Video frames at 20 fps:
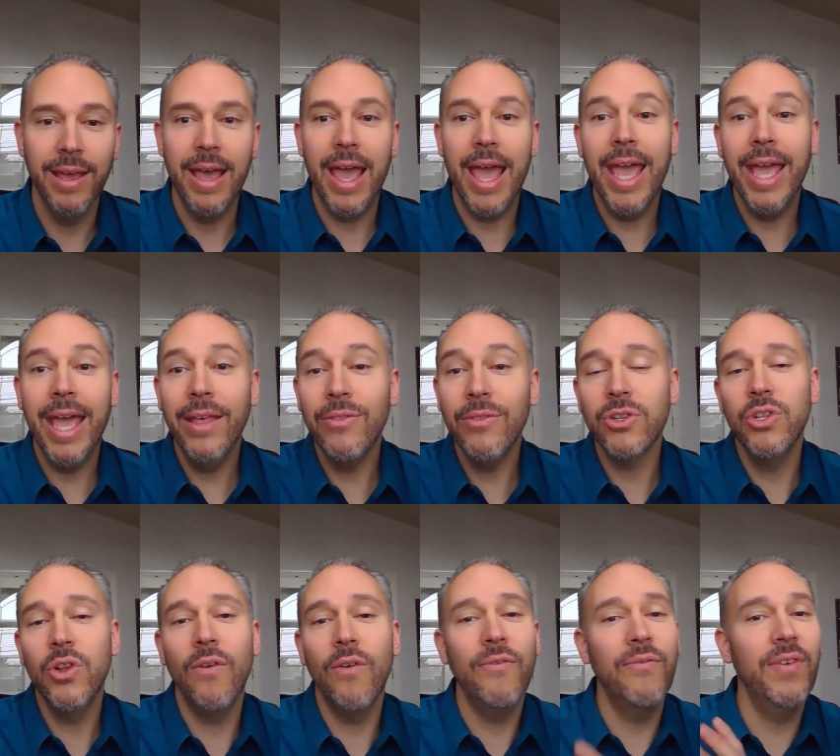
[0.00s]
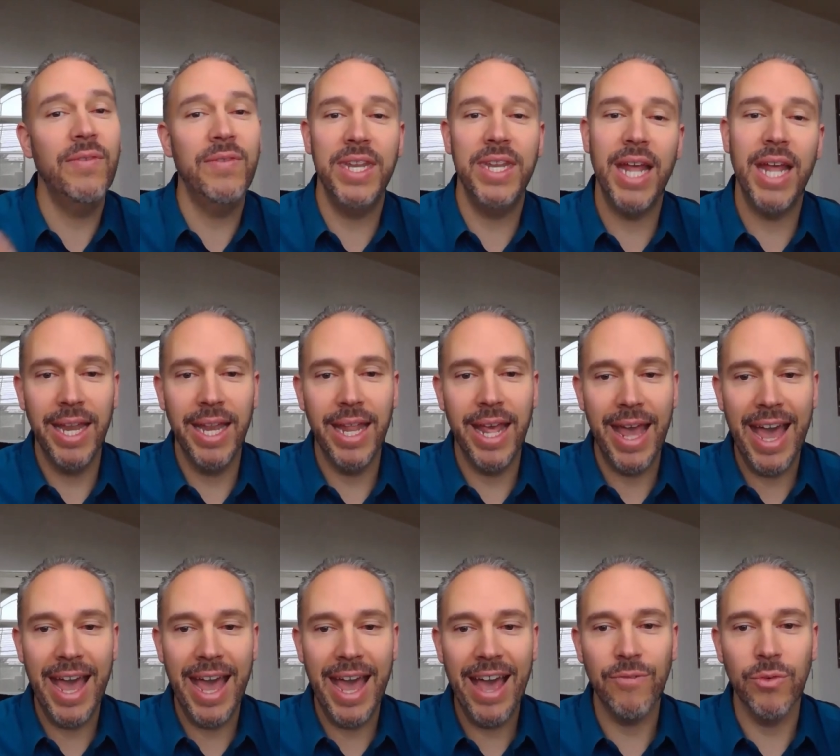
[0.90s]
And there's no 59 and a
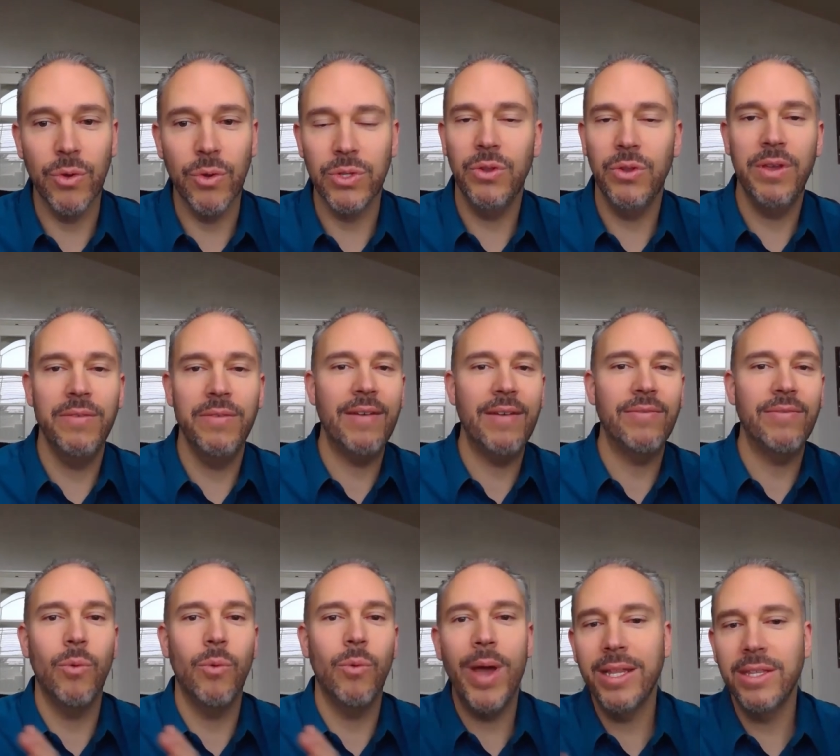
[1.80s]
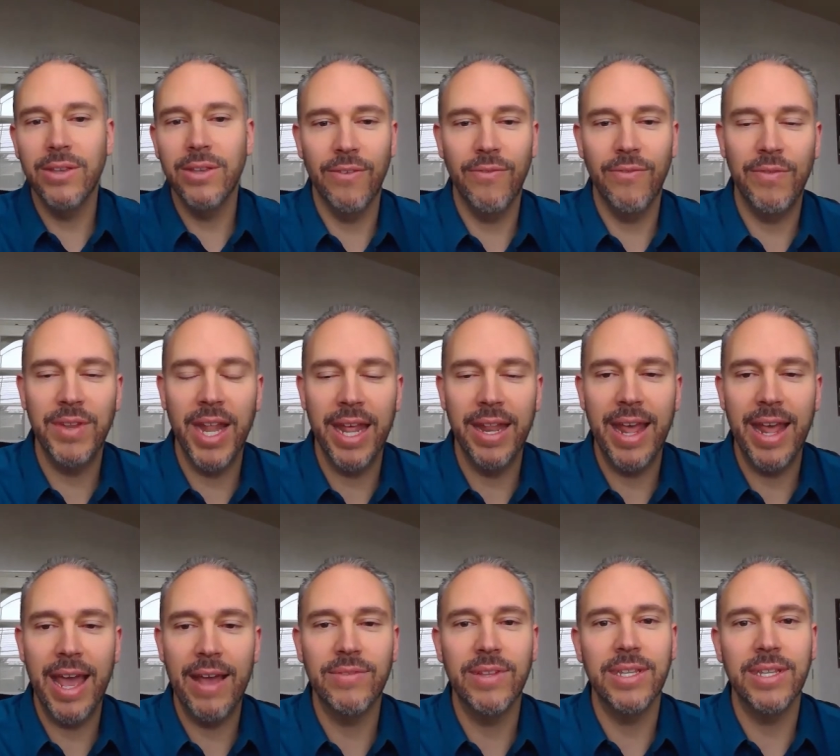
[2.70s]
half rules. You don't even have to wait till you're 59 and a
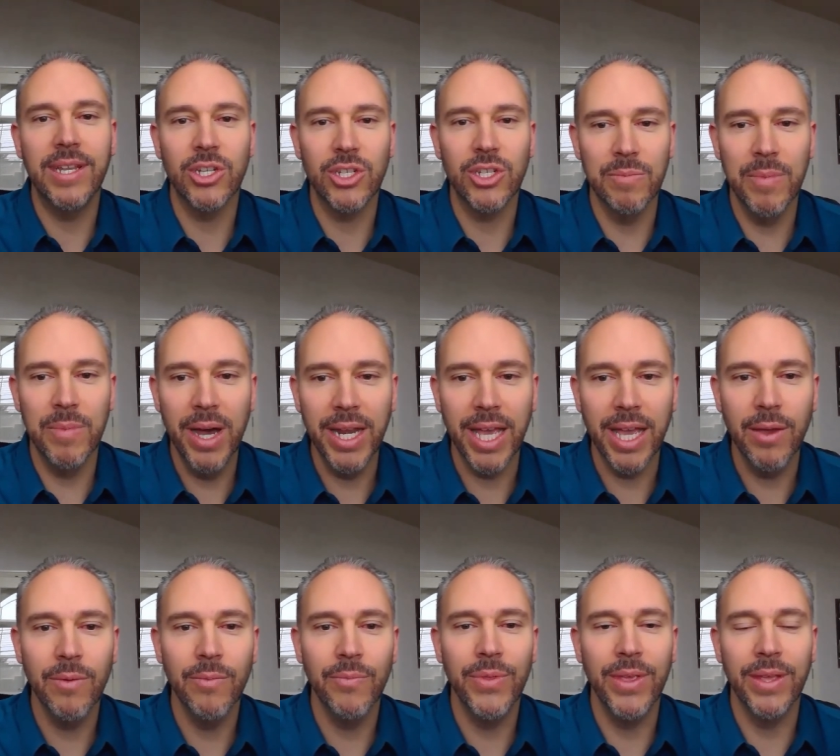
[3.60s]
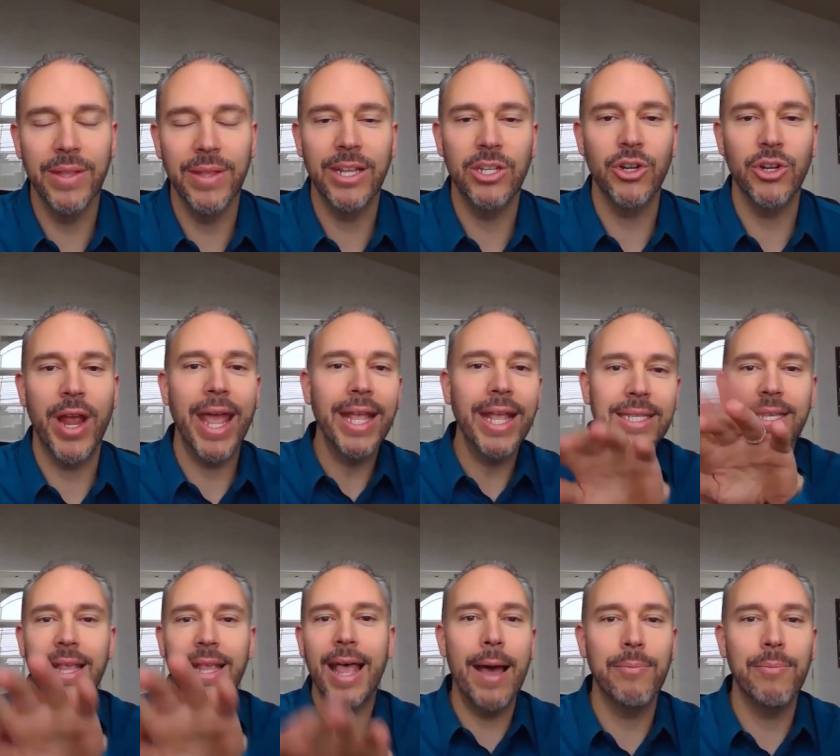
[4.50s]
half to touch the money and get your hand
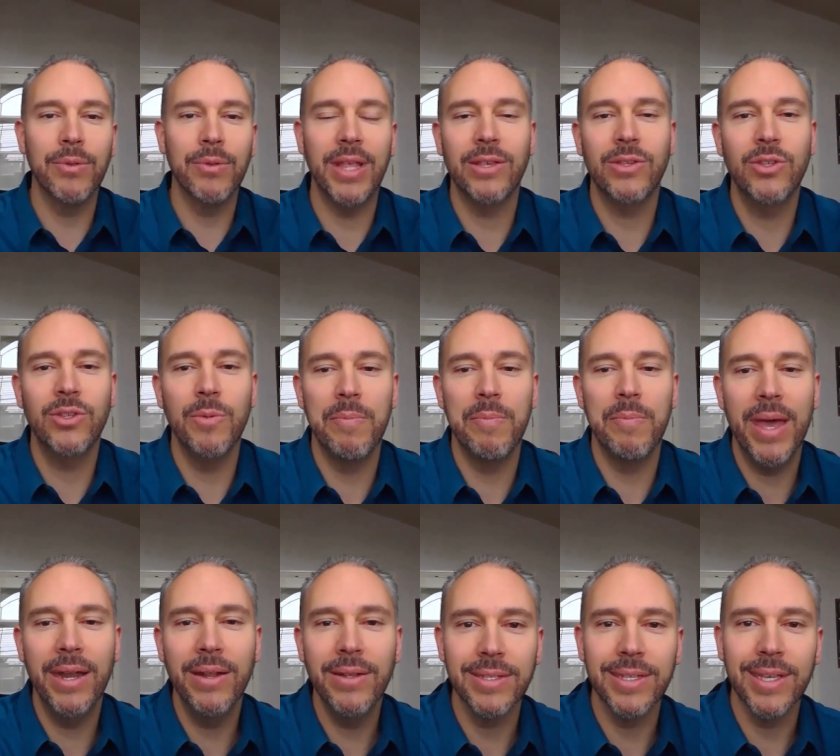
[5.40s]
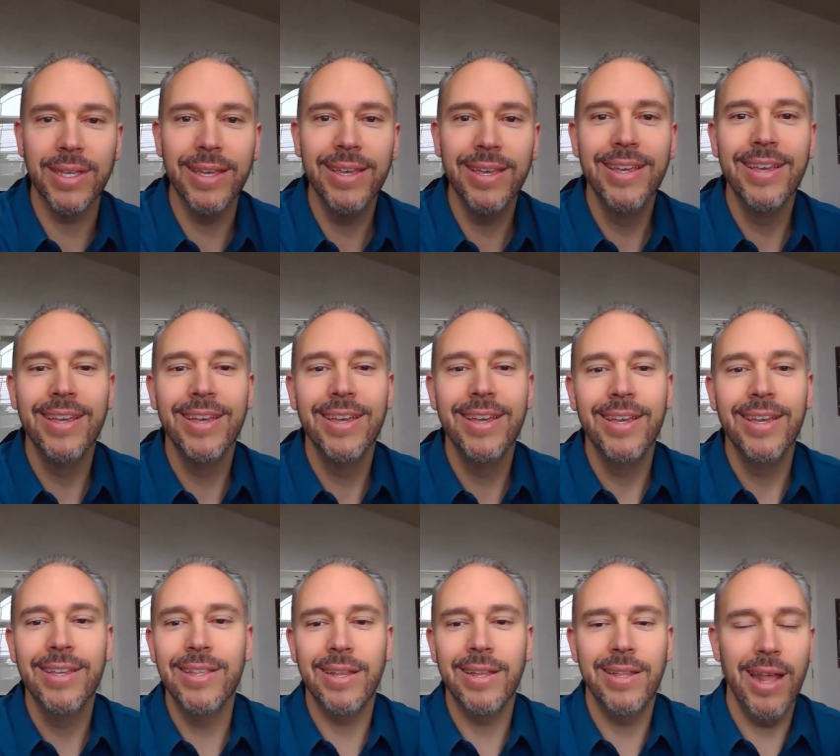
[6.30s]
slapped with that stupid penalty
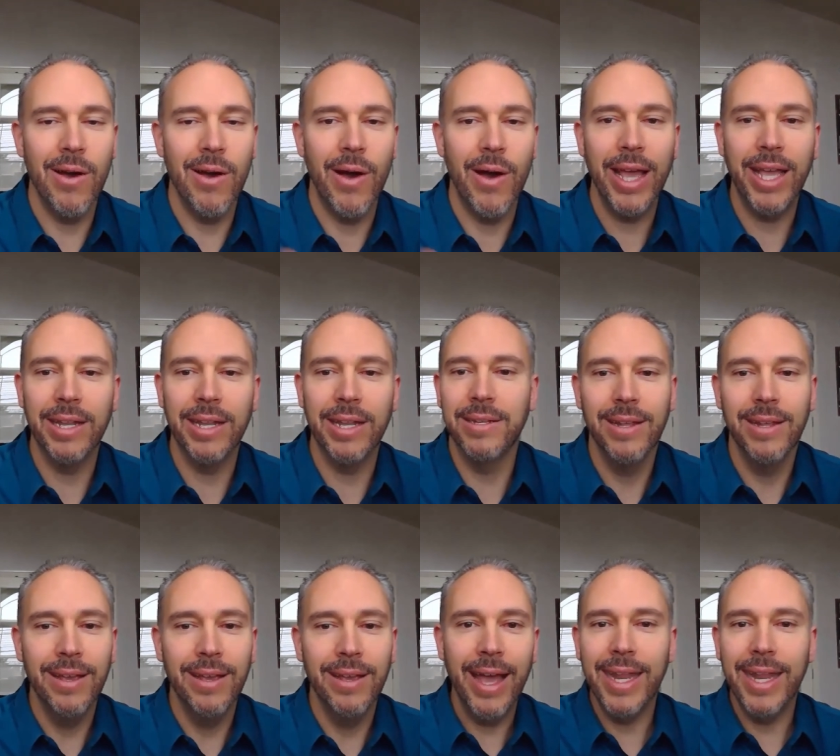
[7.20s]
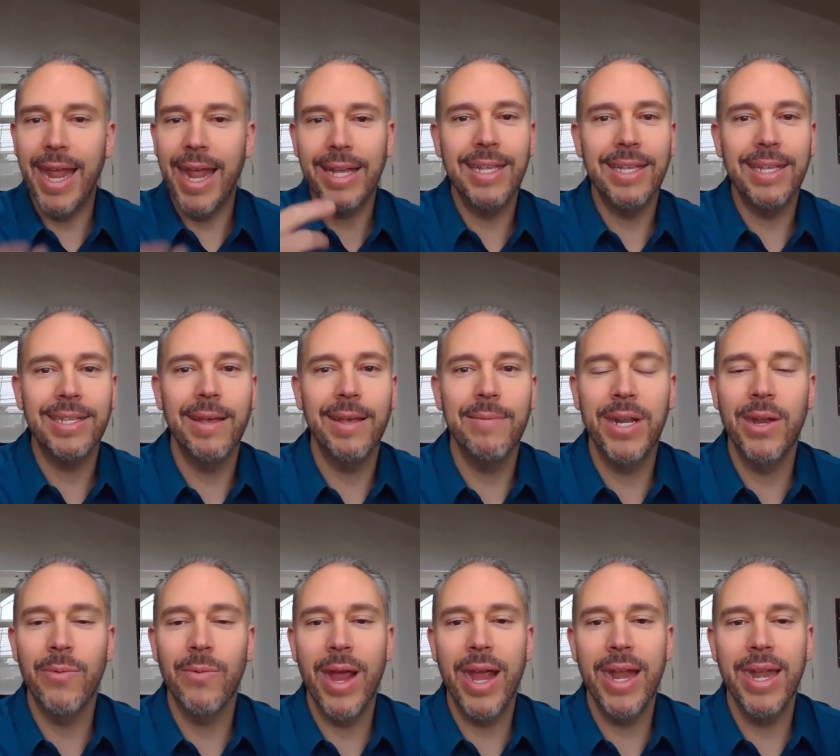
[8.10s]
it's like, no, I can I can access that money
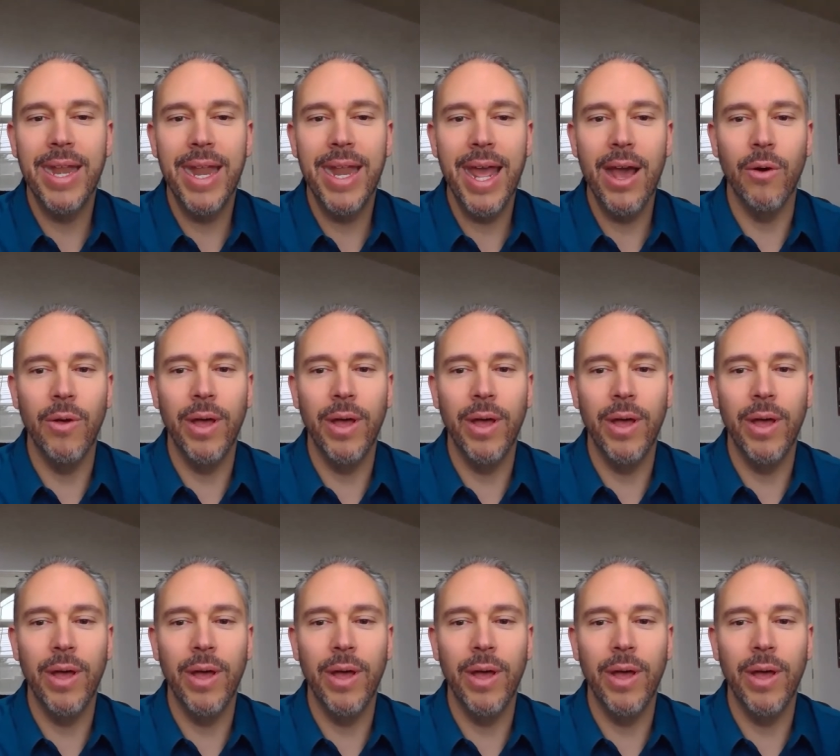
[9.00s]
right now.